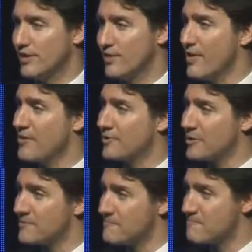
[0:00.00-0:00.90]

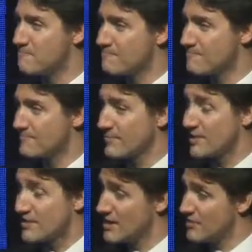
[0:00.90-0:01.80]
However,
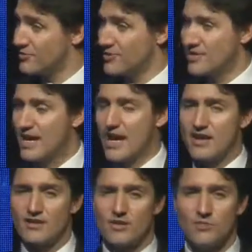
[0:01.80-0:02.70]
it's safe to
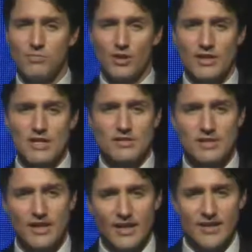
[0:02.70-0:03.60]
say that the bullies
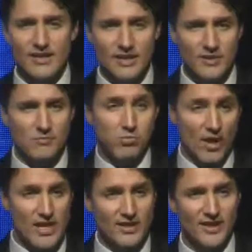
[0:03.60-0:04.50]
didn't
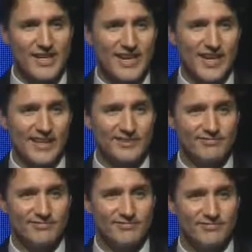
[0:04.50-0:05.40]
break Leanne.
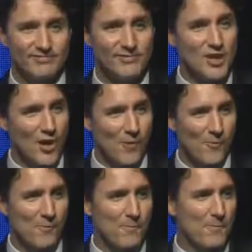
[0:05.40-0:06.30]
No.
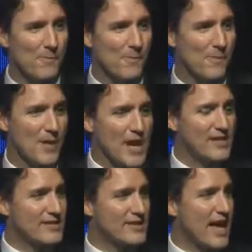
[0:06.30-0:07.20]

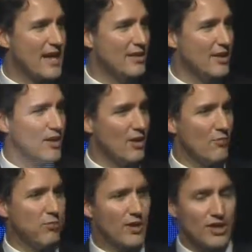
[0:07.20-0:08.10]
Instead,
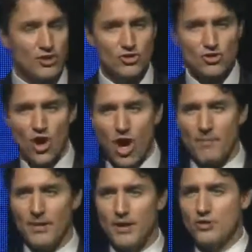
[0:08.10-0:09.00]
putting a
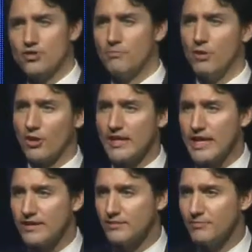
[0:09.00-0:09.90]
stop to
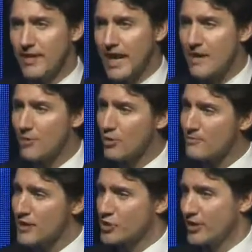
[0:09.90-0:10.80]
bullying became her
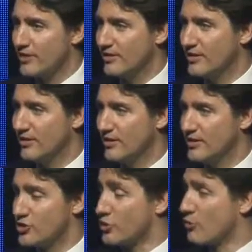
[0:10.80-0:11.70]
mission.
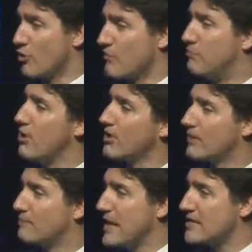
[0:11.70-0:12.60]
She wrote a
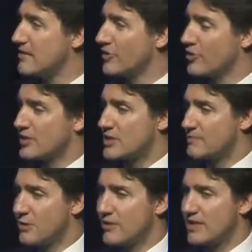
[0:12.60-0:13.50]
book based on her
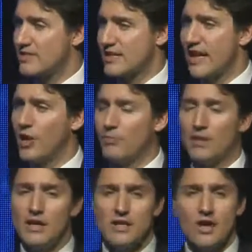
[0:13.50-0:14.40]
experience to help
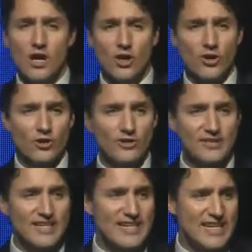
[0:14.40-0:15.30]
young
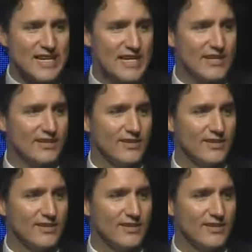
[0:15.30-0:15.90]
girls in need.